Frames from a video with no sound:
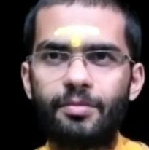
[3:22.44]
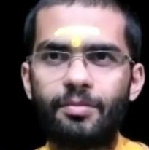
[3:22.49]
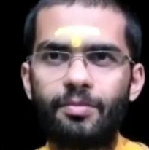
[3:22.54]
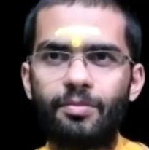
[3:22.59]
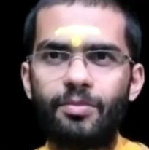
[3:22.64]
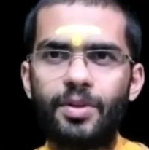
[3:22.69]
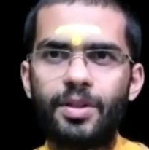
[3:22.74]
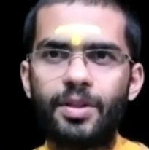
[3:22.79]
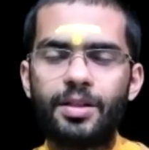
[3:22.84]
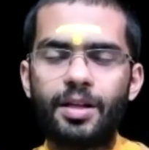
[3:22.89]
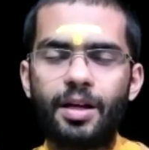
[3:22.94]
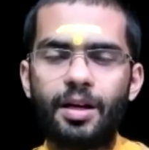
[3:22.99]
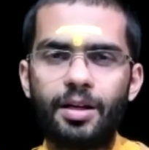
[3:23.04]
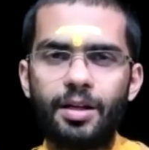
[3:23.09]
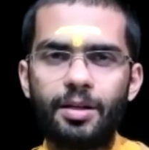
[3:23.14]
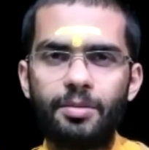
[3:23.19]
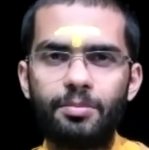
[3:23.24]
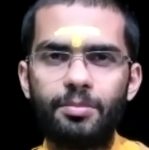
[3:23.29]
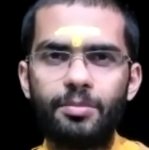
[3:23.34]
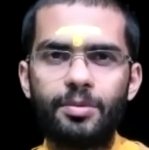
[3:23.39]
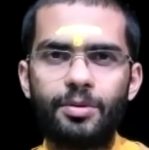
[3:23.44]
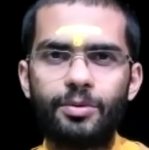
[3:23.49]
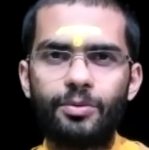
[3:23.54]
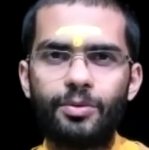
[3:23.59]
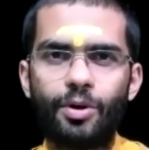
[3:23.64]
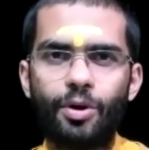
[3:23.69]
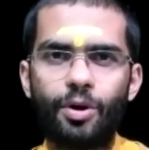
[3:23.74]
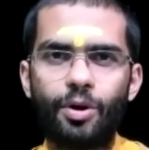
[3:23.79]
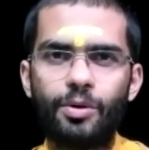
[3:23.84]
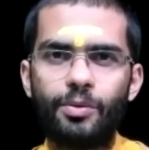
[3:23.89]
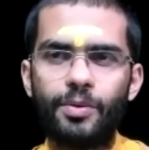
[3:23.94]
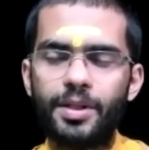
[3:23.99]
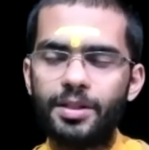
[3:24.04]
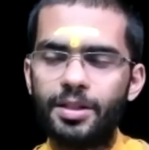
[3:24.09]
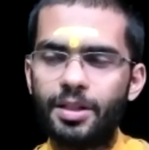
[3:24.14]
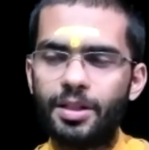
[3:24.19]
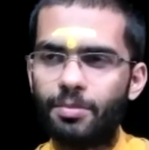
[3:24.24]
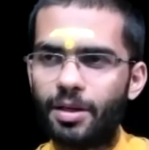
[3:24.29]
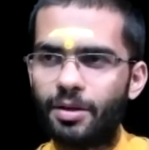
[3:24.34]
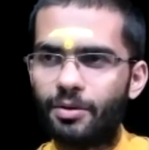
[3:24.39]
this aham will always
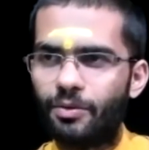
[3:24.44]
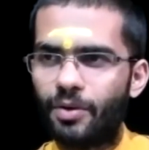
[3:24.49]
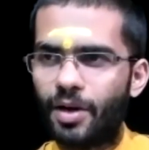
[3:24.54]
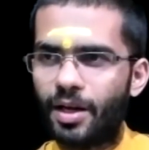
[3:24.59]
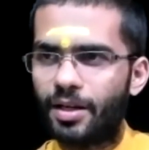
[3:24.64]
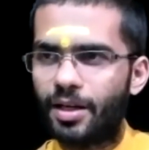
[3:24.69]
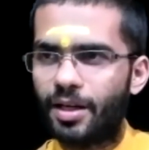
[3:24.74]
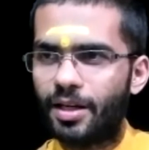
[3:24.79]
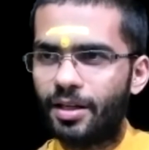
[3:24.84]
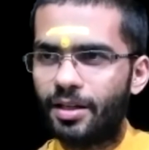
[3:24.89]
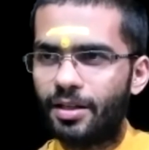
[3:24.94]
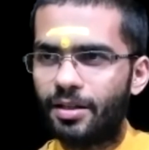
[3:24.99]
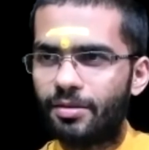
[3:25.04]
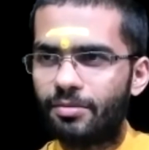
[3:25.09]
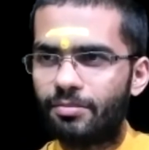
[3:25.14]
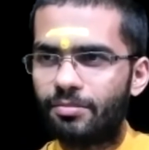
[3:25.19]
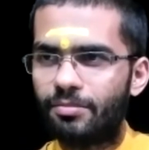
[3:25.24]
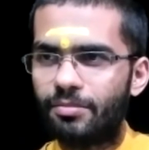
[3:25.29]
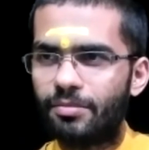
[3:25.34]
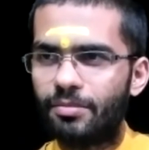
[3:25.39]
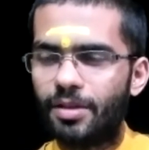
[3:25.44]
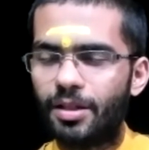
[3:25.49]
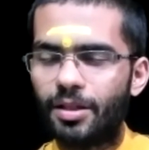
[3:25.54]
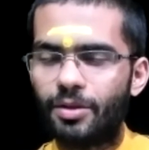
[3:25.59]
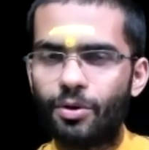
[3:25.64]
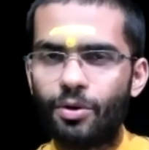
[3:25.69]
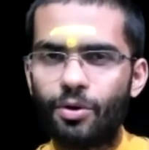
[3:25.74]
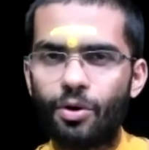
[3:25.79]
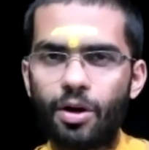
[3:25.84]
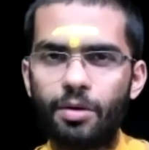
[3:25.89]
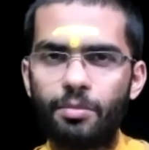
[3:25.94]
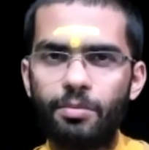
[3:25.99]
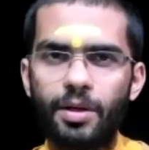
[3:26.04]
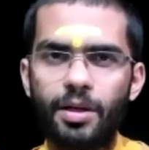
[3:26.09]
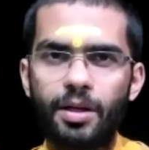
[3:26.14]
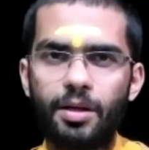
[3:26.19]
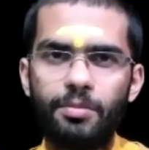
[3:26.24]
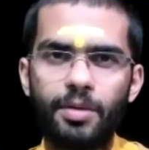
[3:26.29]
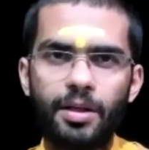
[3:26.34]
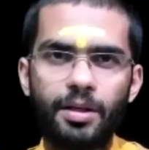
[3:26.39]
remain finite. It will not
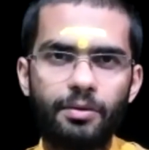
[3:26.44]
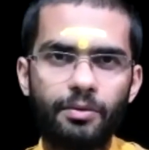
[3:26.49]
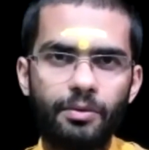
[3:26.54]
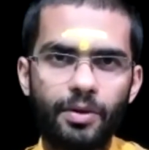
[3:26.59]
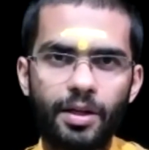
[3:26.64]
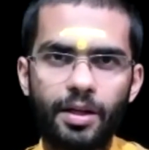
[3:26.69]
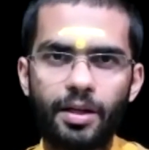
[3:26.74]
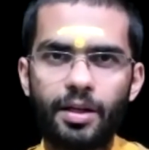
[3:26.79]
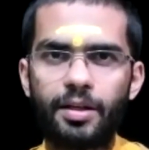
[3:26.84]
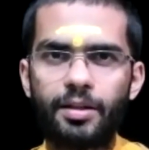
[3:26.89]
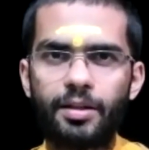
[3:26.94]
become infinite.